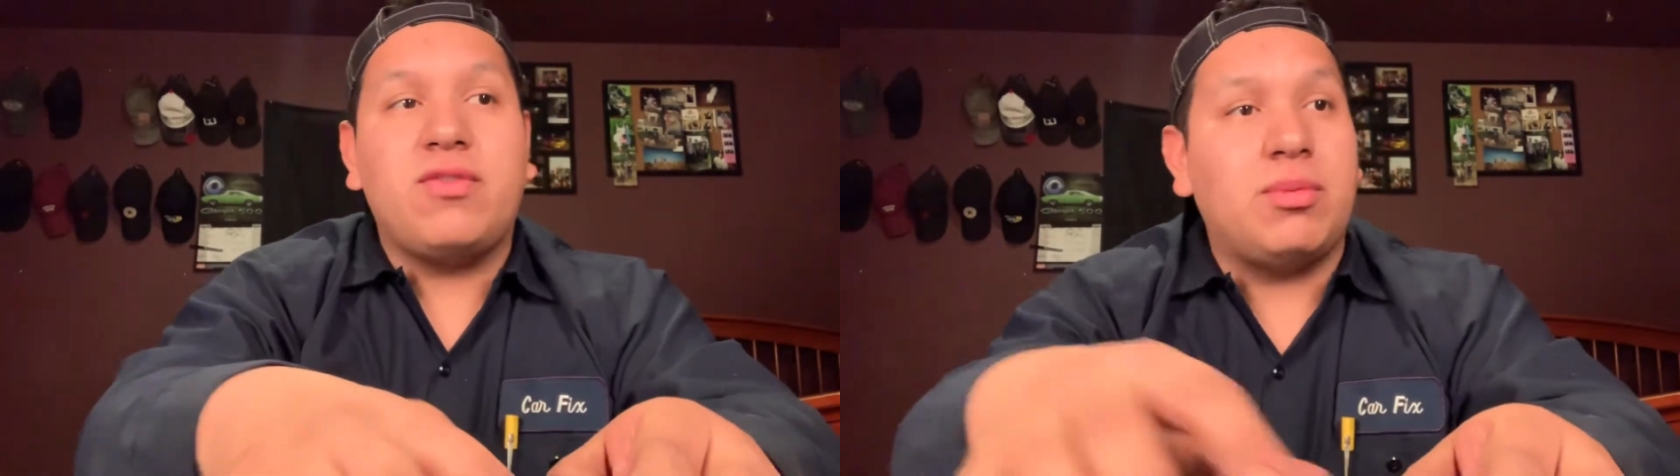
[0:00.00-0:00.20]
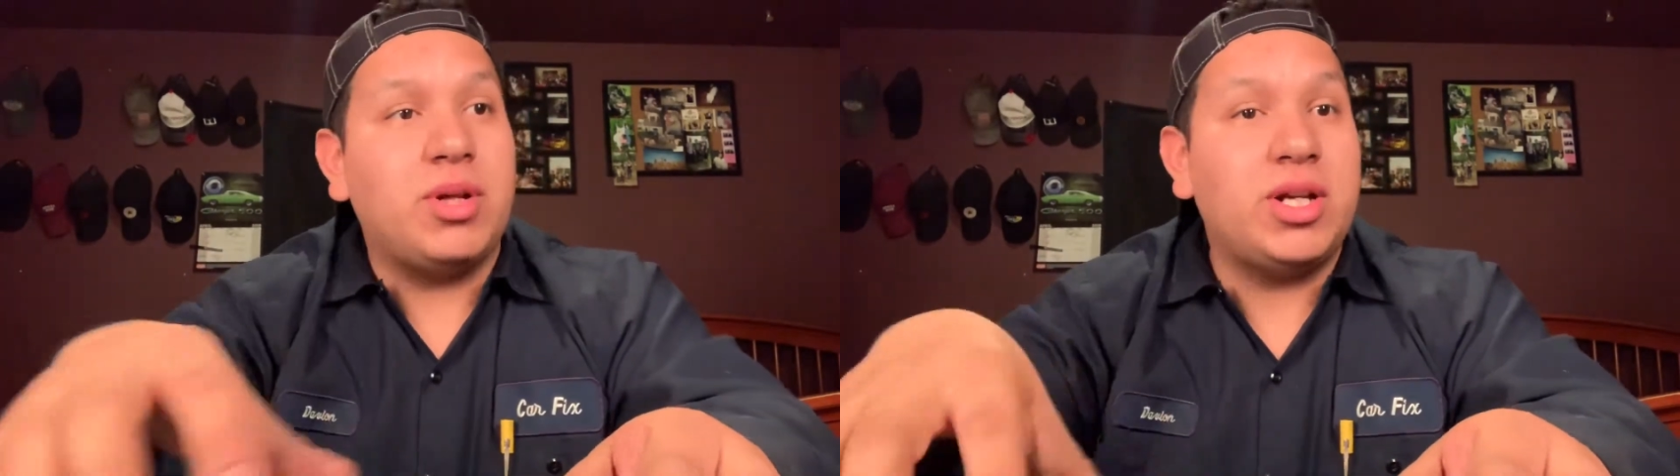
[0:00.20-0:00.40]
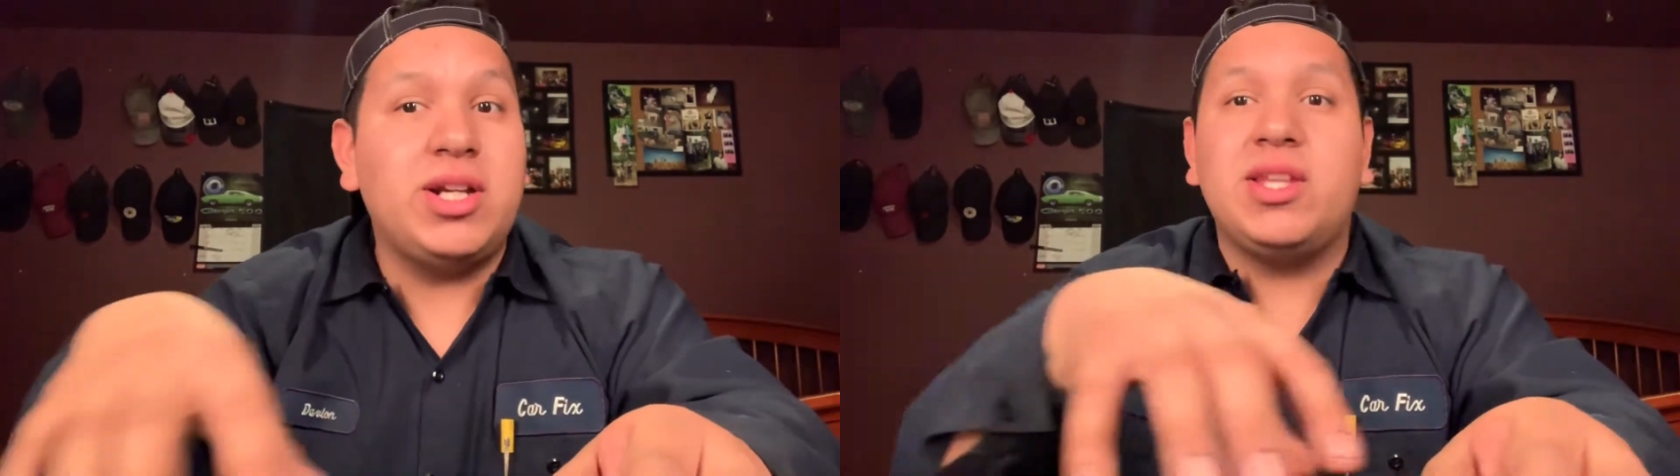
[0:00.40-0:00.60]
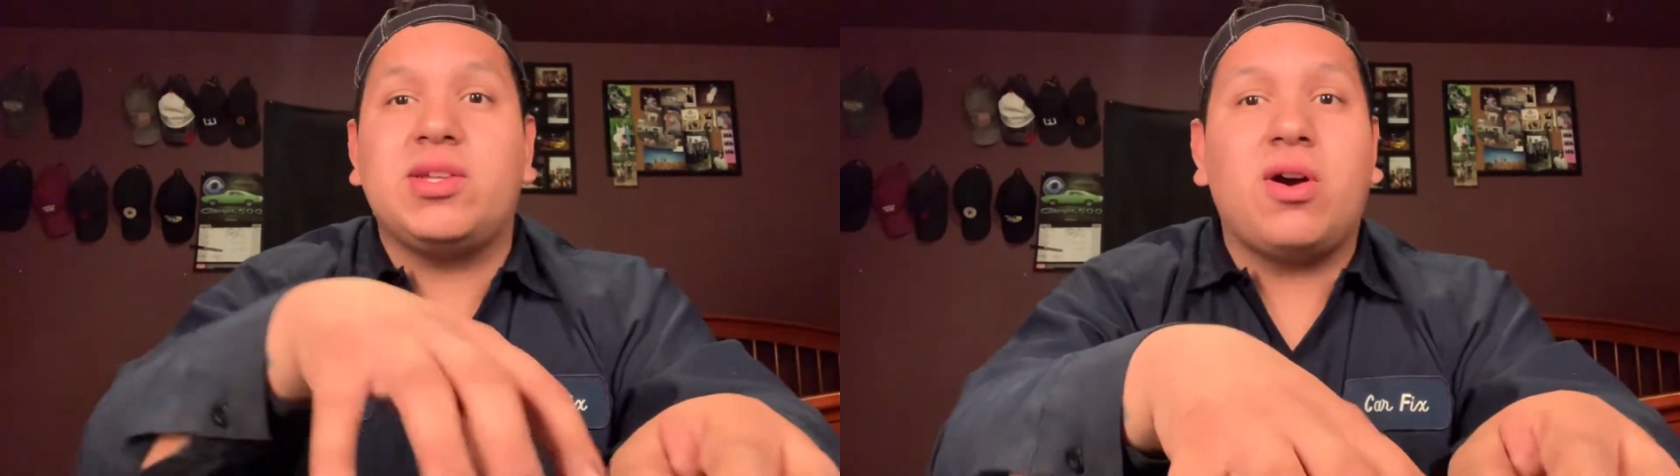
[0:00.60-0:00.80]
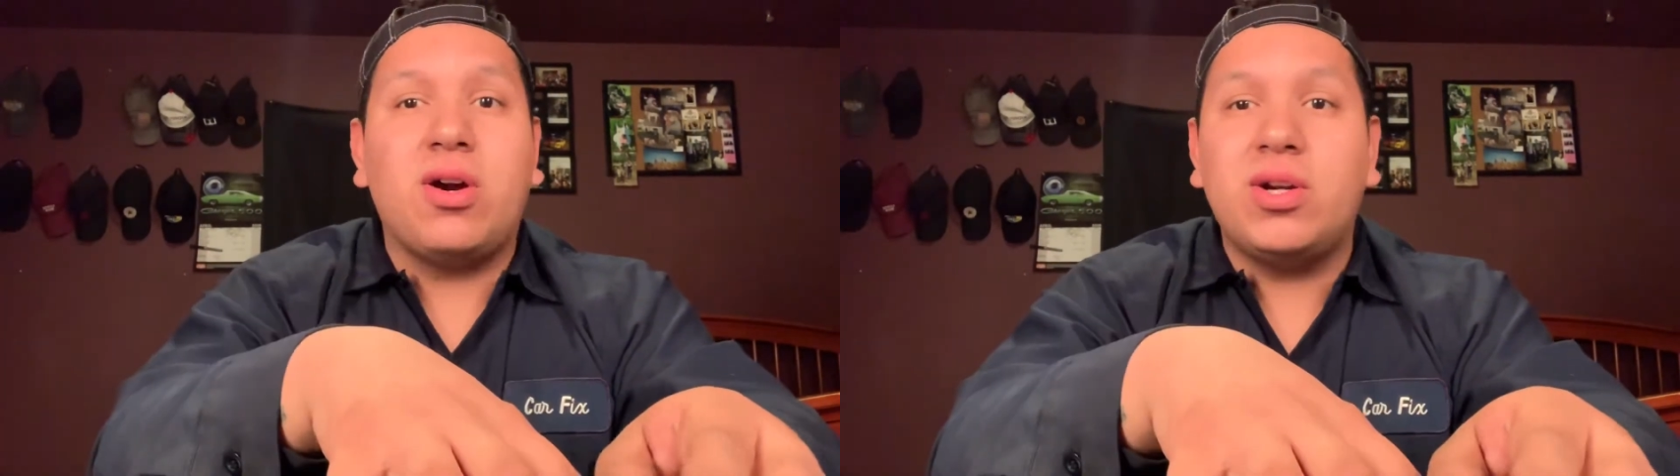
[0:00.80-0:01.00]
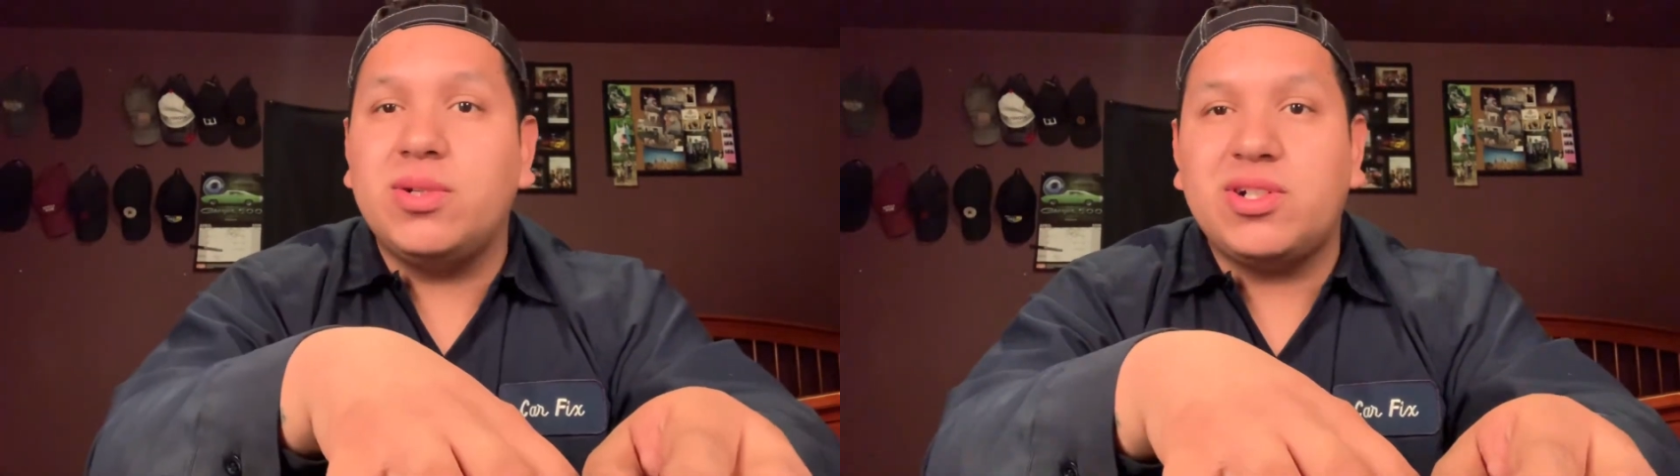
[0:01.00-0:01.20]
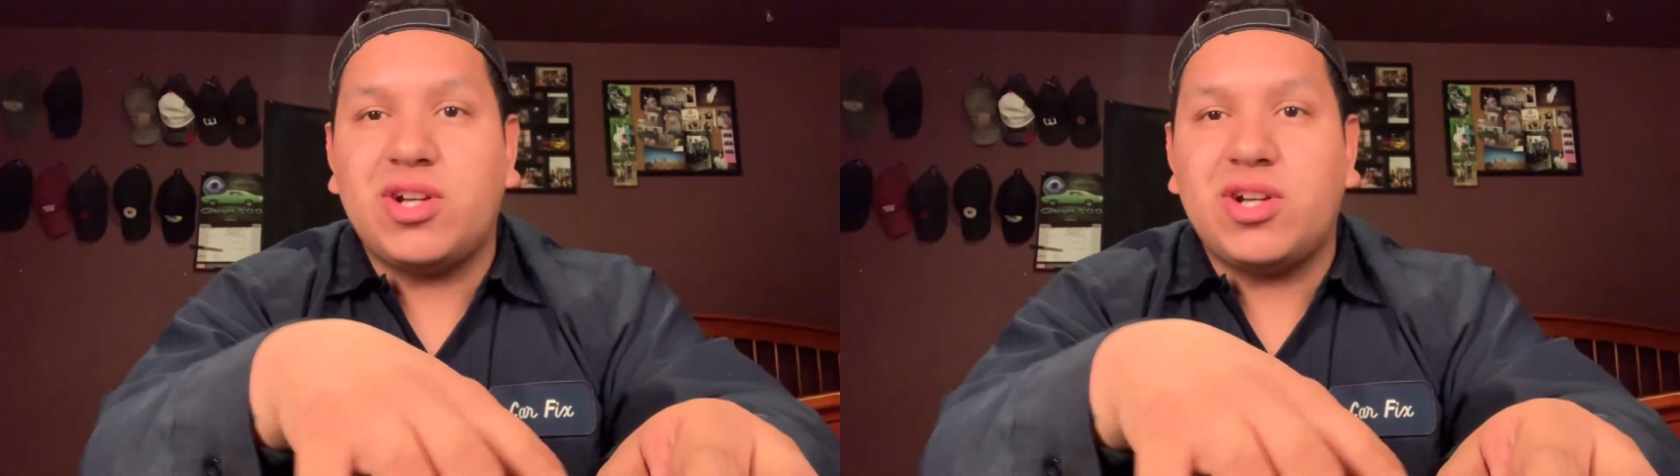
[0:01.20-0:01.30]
If I'm underneath the car doing a